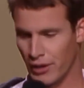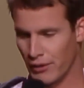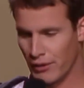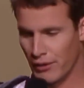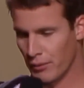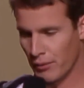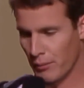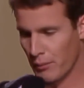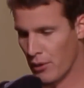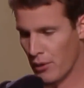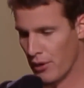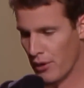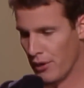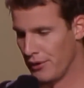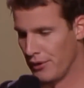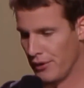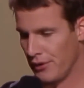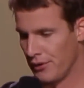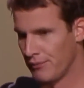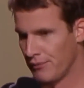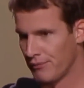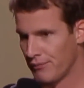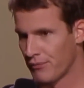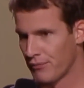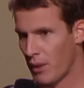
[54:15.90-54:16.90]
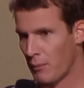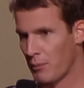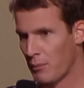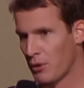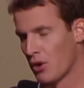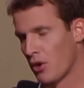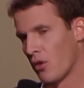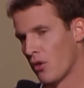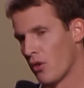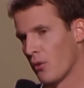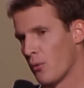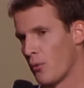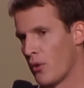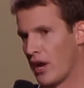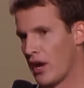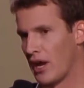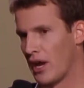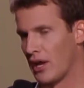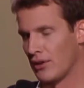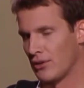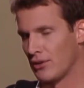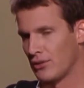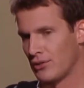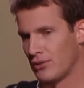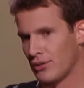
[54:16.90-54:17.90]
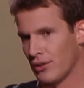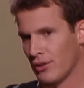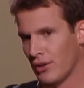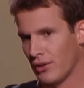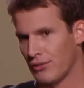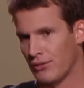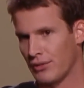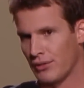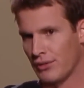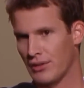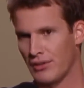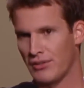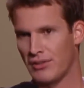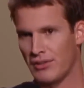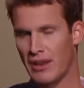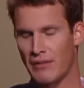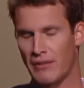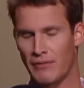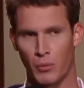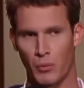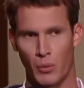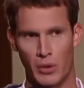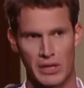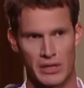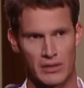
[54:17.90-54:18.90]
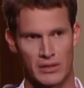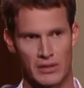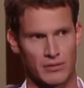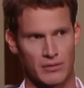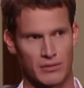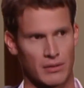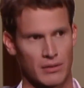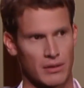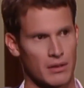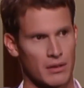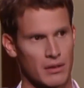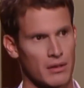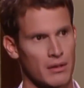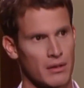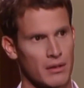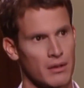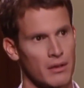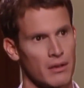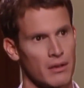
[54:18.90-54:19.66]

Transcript: Never mind. I'm going to go to the ranch. I'll see you in 7 weeks.